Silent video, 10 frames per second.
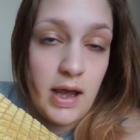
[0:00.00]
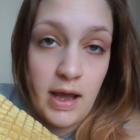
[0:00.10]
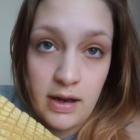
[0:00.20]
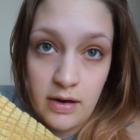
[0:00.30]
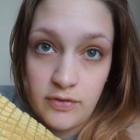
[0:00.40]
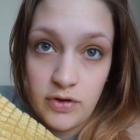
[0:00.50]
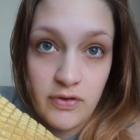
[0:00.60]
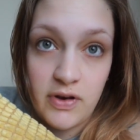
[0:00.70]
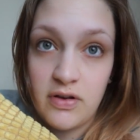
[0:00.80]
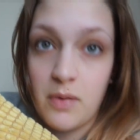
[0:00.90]
And I've just
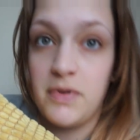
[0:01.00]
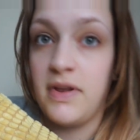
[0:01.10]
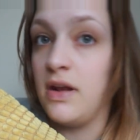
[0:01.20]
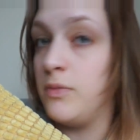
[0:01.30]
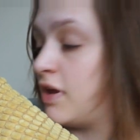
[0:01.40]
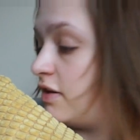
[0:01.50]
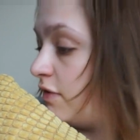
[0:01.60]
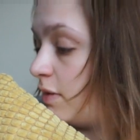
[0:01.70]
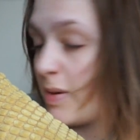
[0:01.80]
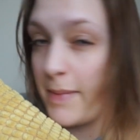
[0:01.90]
finished a cup of tea and I'm starting to
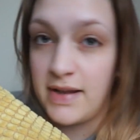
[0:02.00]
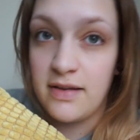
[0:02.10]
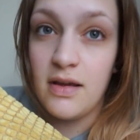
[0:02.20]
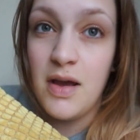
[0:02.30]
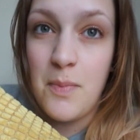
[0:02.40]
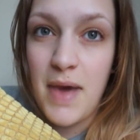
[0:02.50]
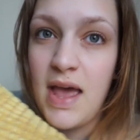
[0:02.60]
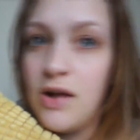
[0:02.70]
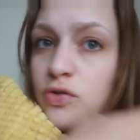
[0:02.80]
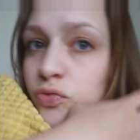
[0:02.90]
feel a bit better. My
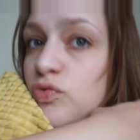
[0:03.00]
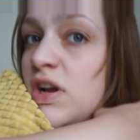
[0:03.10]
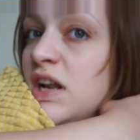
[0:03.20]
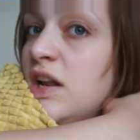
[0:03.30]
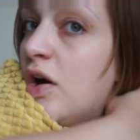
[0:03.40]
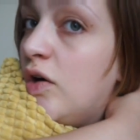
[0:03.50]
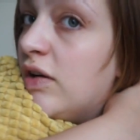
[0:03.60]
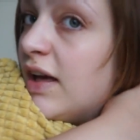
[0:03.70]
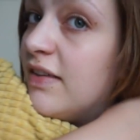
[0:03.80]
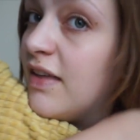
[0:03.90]
hair looks really long
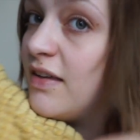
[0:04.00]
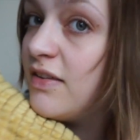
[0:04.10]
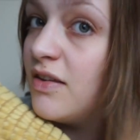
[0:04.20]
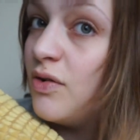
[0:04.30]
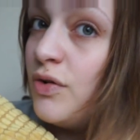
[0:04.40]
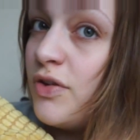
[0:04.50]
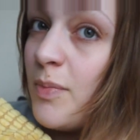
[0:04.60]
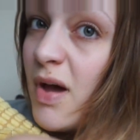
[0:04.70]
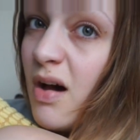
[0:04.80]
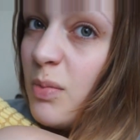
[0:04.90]
like this. Also,
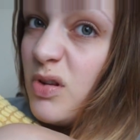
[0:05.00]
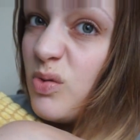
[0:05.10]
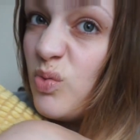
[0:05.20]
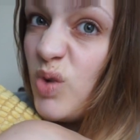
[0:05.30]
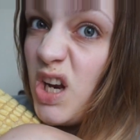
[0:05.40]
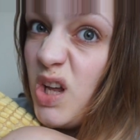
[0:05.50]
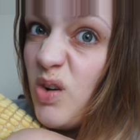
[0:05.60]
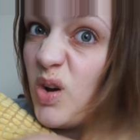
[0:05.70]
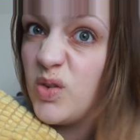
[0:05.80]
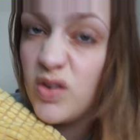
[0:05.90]
my arm looks really
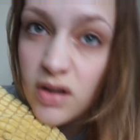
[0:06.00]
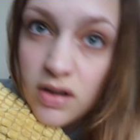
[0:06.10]
gross.